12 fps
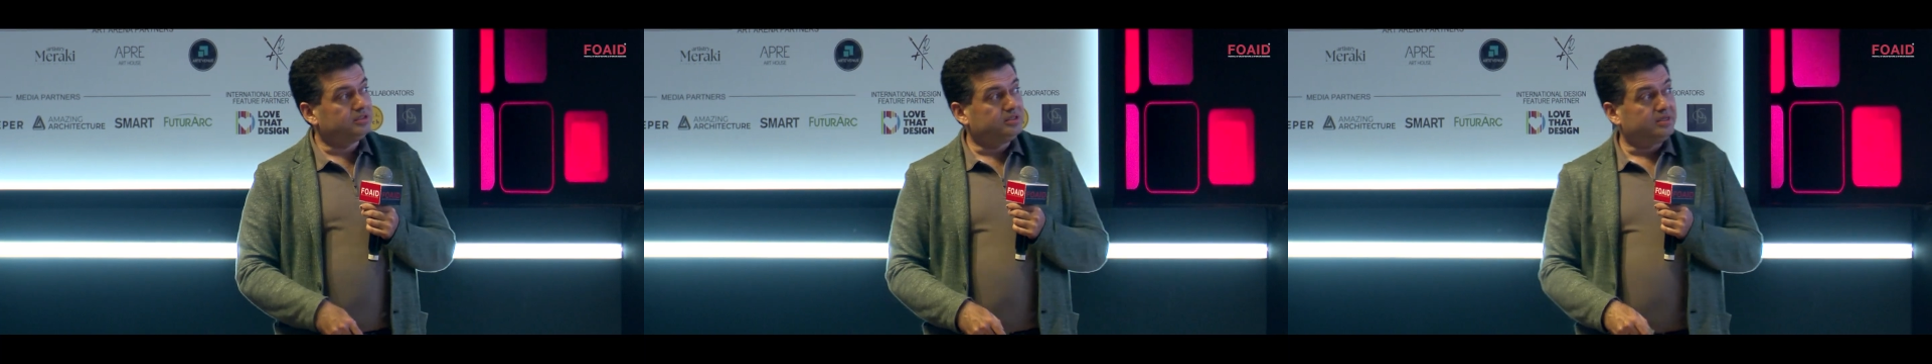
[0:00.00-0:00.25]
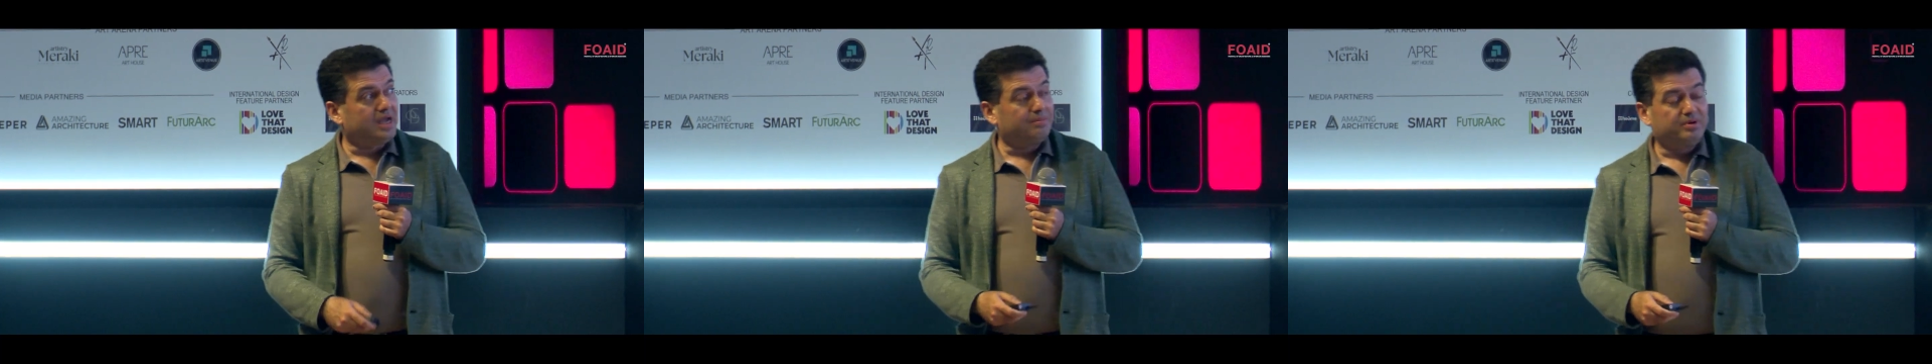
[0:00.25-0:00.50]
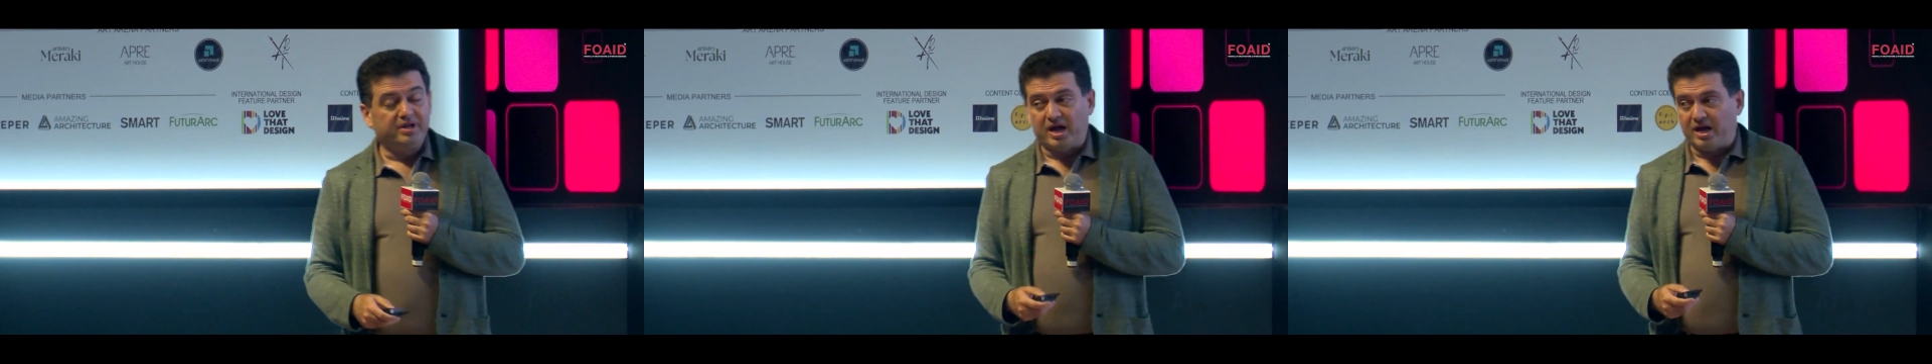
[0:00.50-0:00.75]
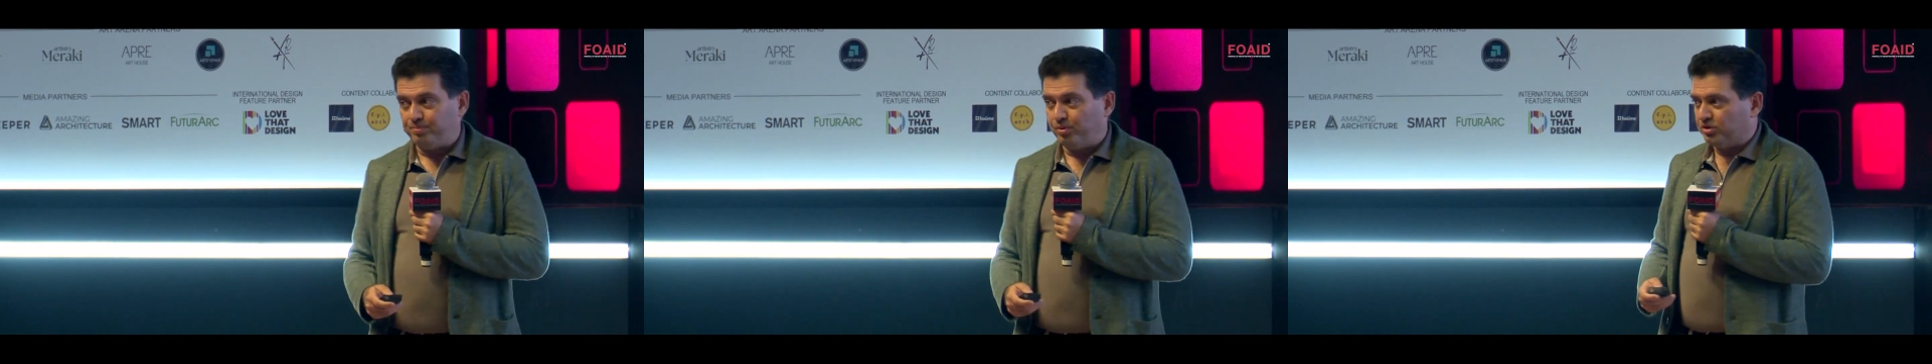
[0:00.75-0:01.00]
doubling
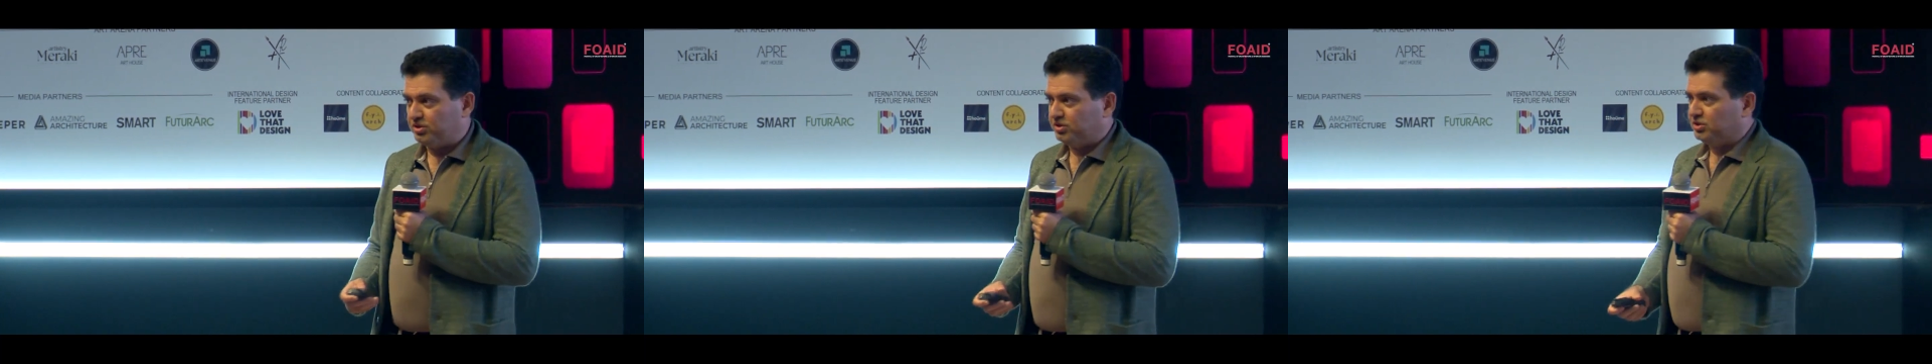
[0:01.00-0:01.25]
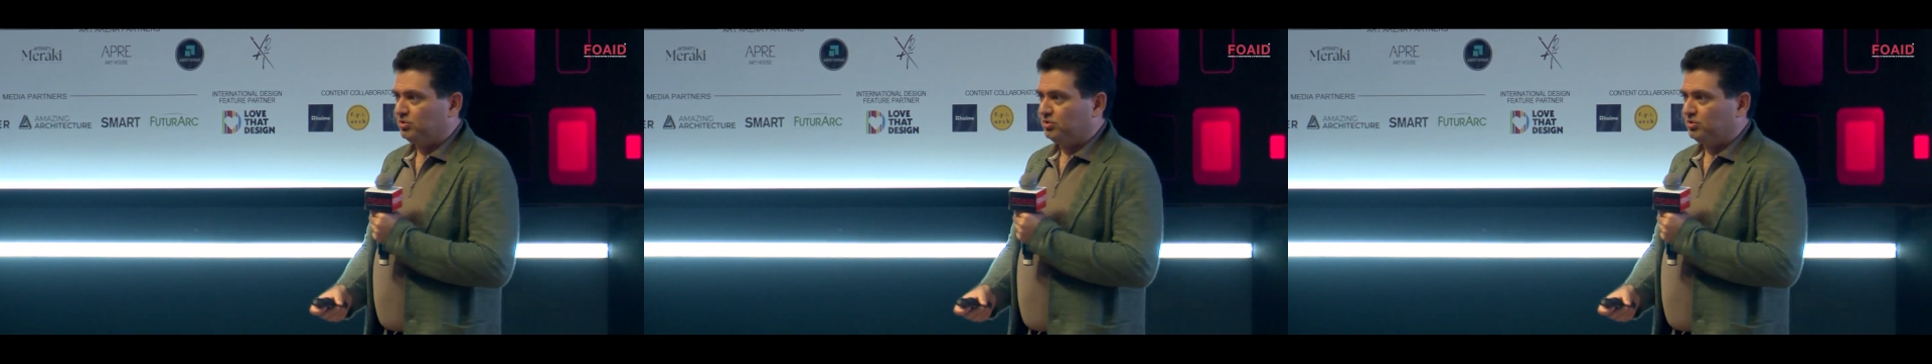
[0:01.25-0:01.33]
hypothesis.